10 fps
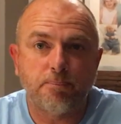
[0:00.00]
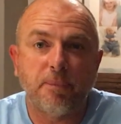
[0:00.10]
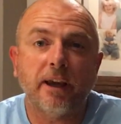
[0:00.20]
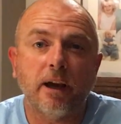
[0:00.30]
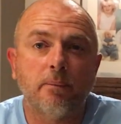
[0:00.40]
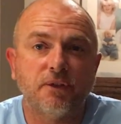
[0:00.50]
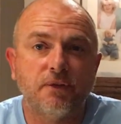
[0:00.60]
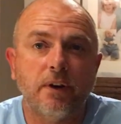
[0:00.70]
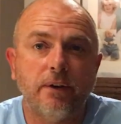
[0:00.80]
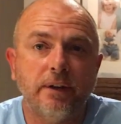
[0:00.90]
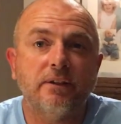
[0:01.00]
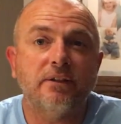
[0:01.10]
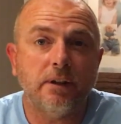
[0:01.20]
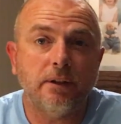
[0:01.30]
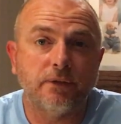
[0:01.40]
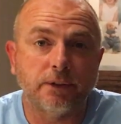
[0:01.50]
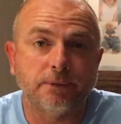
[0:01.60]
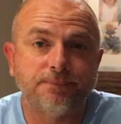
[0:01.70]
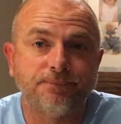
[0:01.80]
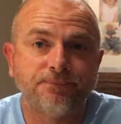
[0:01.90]
becomes very deceitful.
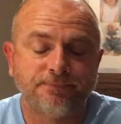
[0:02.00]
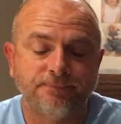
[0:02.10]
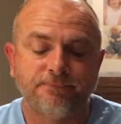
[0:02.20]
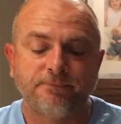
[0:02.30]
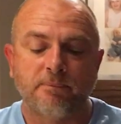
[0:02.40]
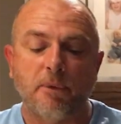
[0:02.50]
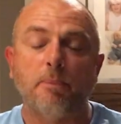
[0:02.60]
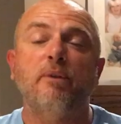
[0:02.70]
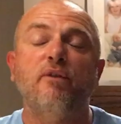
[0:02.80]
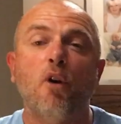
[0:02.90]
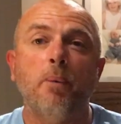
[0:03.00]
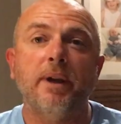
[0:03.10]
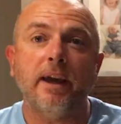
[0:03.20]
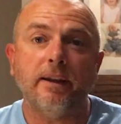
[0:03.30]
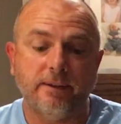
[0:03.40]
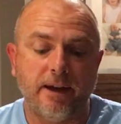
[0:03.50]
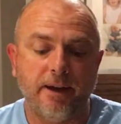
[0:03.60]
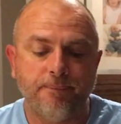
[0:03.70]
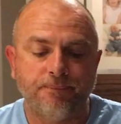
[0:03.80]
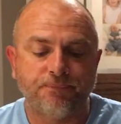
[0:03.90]
But before we get
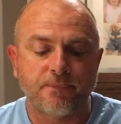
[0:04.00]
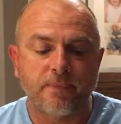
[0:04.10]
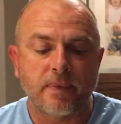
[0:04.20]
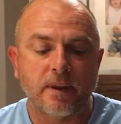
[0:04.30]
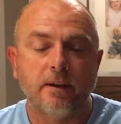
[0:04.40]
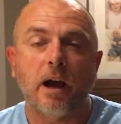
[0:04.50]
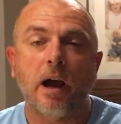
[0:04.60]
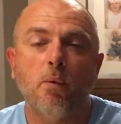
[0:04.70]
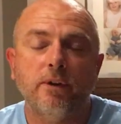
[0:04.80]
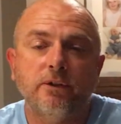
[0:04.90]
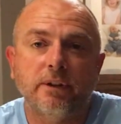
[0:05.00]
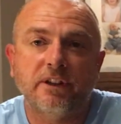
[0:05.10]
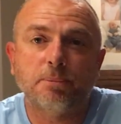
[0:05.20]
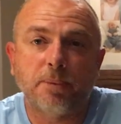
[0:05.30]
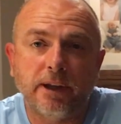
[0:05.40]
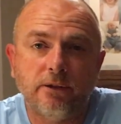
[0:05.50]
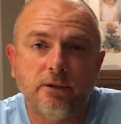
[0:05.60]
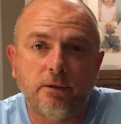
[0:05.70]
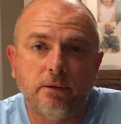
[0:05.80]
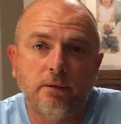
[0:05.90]
there, I want to explain
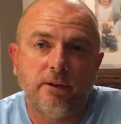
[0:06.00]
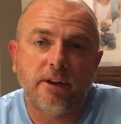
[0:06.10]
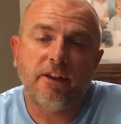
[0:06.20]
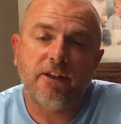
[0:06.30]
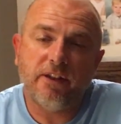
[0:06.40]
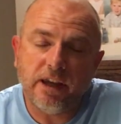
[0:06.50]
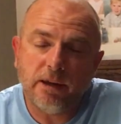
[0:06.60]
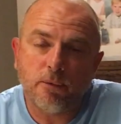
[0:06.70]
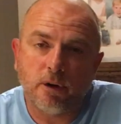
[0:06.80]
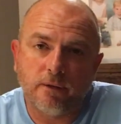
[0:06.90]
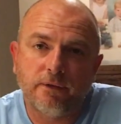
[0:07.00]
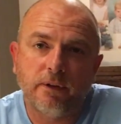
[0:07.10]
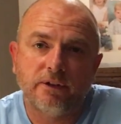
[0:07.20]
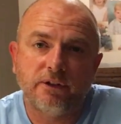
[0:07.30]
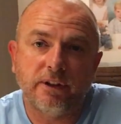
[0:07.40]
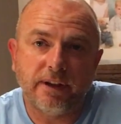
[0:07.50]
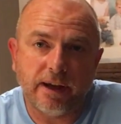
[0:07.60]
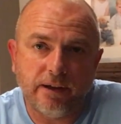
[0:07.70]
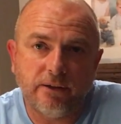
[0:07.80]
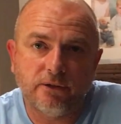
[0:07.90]
to you the theme of
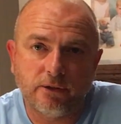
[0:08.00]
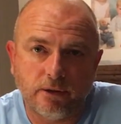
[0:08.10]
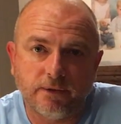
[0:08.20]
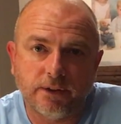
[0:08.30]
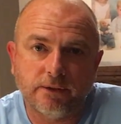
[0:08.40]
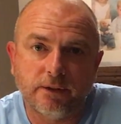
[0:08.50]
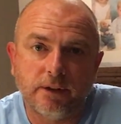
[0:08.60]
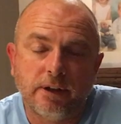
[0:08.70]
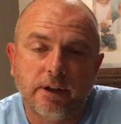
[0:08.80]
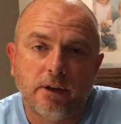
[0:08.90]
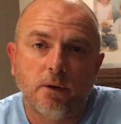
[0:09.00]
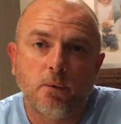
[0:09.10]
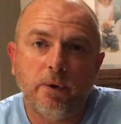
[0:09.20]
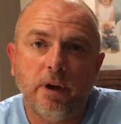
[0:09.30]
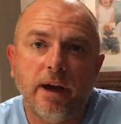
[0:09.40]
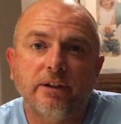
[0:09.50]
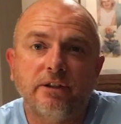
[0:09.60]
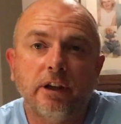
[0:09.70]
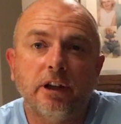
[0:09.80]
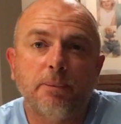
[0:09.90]
today's service. We are
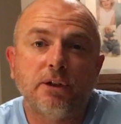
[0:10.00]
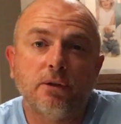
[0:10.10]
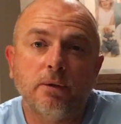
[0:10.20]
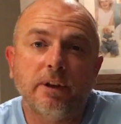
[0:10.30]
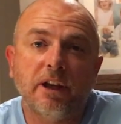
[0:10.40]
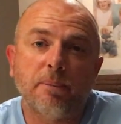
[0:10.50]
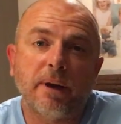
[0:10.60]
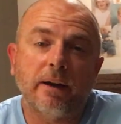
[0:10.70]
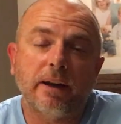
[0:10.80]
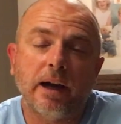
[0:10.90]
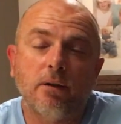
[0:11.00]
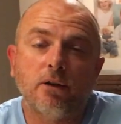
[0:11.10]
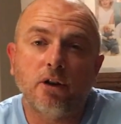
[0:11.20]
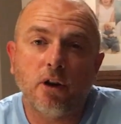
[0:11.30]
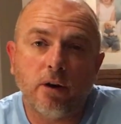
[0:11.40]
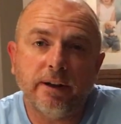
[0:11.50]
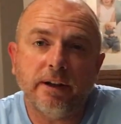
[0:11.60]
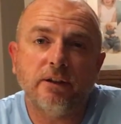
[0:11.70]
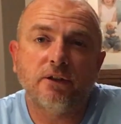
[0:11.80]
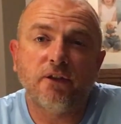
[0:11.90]
actually going to be talking about how God
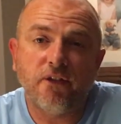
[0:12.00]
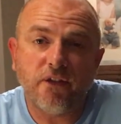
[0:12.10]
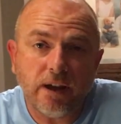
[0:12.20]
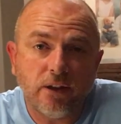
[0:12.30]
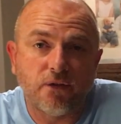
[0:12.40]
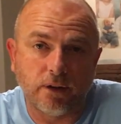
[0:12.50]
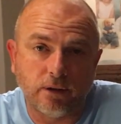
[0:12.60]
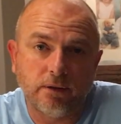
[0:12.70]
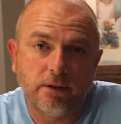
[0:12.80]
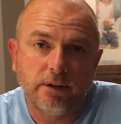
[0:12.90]
is faithful